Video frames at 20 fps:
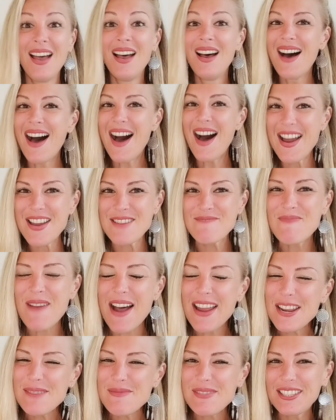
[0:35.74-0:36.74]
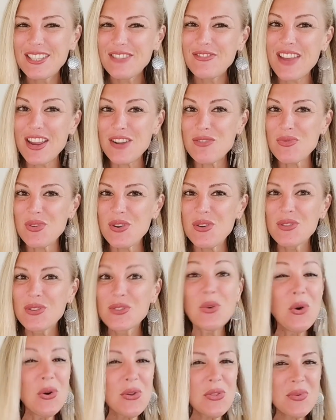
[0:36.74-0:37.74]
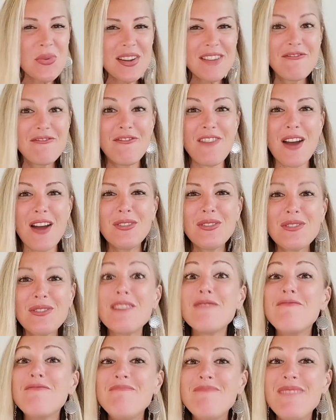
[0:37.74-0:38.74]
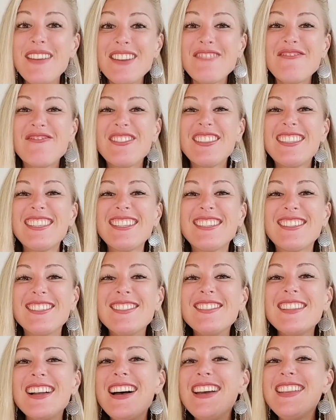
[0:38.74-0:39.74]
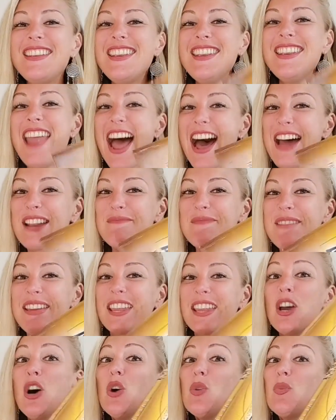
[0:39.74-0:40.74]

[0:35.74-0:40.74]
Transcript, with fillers: Hi, my name is Evette Rose, author and founder of Metaphysical Anatomy,